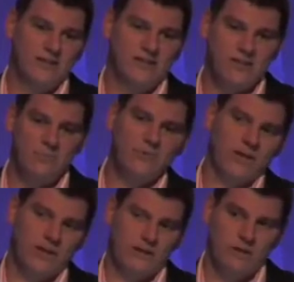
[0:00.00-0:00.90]

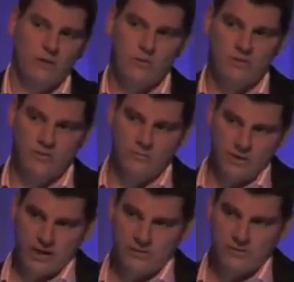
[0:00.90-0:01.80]
something with
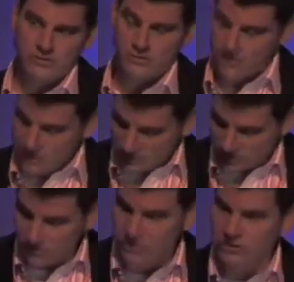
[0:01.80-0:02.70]
something else.
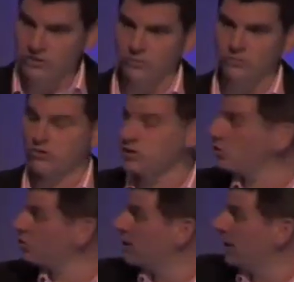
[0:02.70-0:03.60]
So the sort of
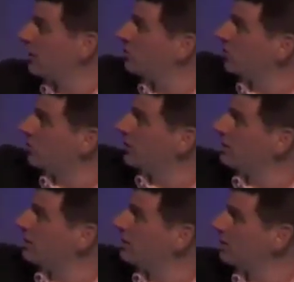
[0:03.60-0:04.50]
traditional connection
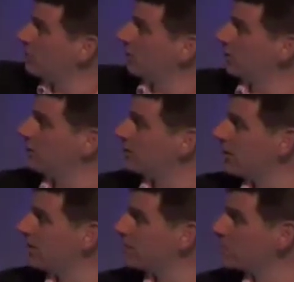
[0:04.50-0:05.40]
in that model is
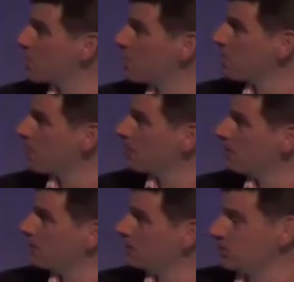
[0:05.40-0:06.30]
an
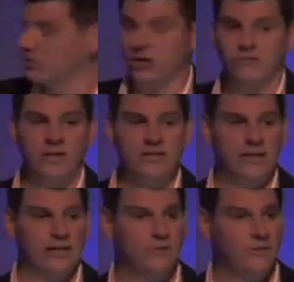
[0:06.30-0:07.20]
online
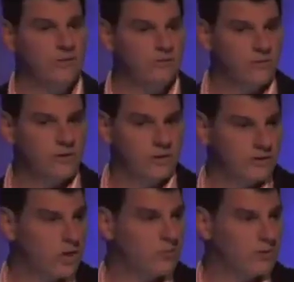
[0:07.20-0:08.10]
retailer with a
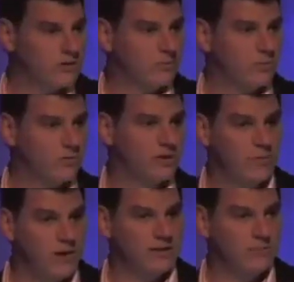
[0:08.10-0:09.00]
consumer. Someone wants to
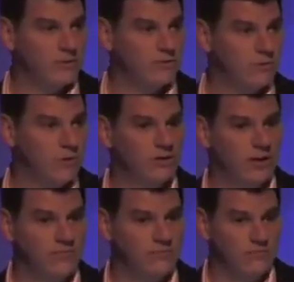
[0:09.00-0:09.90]
buy something from an
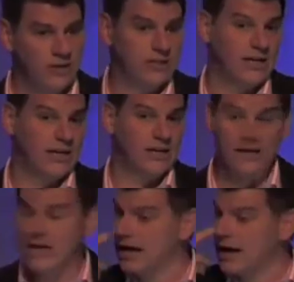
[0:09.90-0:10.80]
online retailer
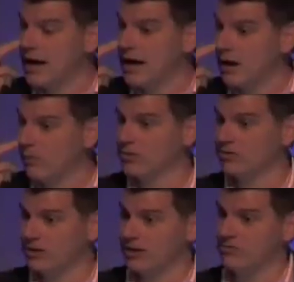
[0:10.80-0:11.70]
and wants
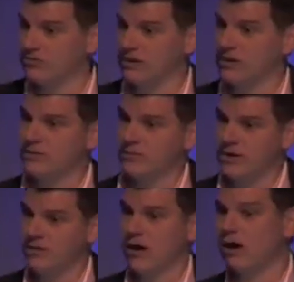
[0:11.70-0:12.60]
the delivery to
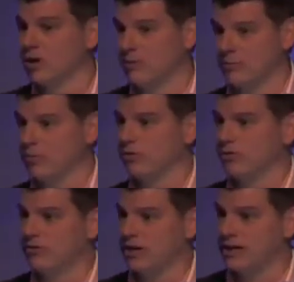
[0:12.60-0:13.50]
be arguably more
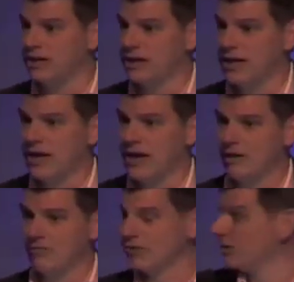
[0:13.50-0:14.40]
convenient
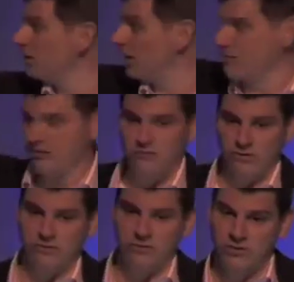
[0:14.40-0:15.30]
for a certain
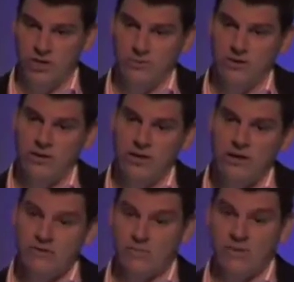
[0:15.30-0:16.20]
demographic of consumer
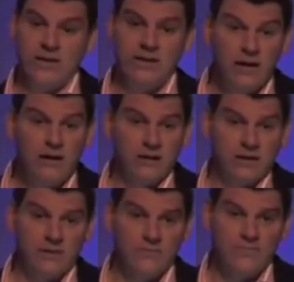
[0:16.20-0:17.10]
than being
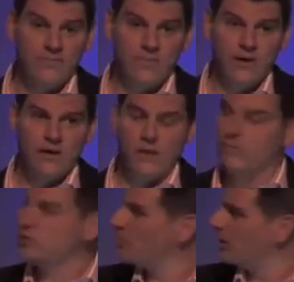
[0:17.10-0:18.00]
carded. And
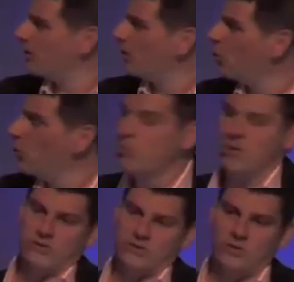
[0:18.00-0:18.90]
we've spent
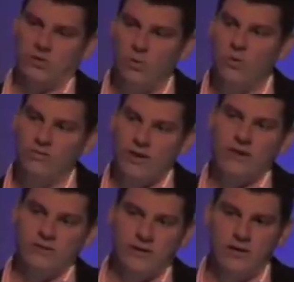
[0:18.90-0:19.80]
almost all of
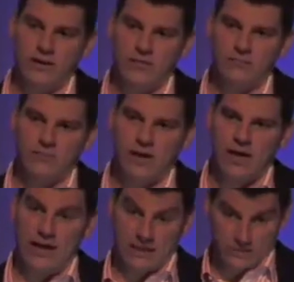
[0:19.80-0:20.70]
our time
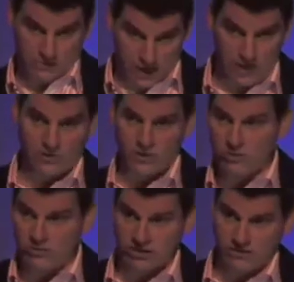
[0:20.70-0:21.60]
in our
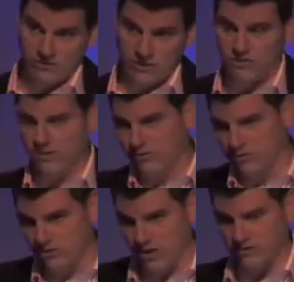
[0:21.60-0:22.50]
consumer activity, not in the
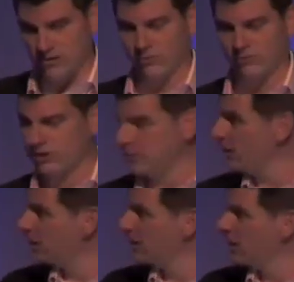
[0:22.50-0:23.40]
field service stuff obviously,
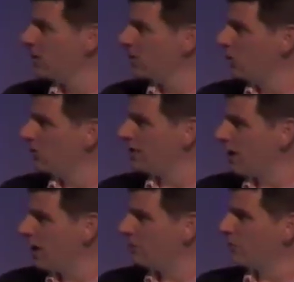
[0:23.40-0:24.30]
but in all of the
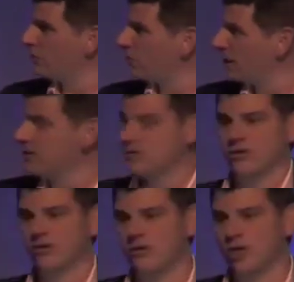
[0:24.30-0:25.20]
effort we put into
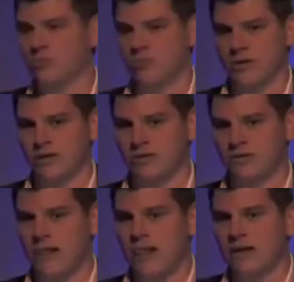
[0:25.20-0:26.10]
the consumer
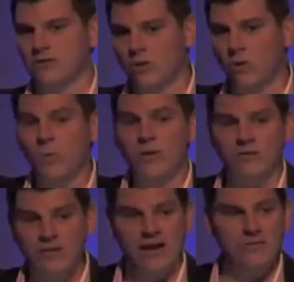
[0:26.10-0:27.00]
piece, has all been
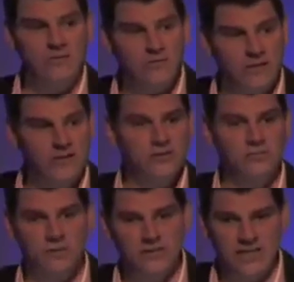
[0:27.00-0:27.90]
around this
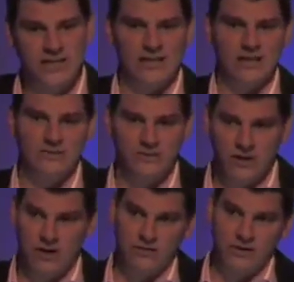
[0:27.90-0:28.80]
particular
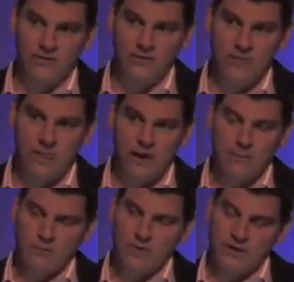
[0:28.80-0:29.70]
scenario.
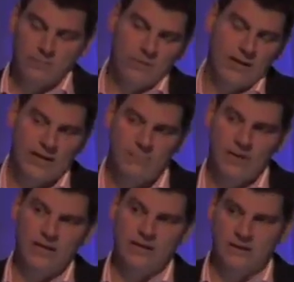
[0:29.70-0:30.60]
We've been completely
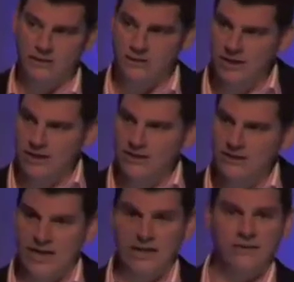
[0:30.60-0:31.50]
blinkered
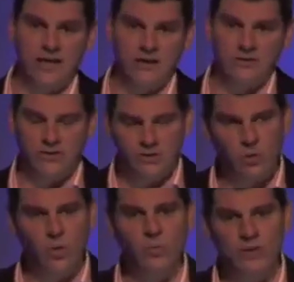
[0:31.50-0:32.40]
to anything else. It's
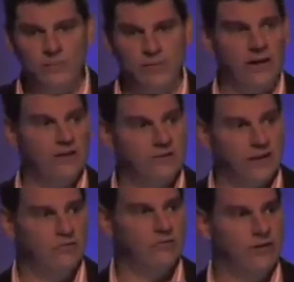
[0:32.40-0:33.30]
all been about
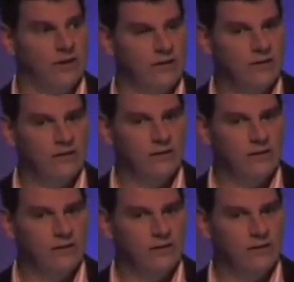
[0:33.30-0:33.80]
delivery.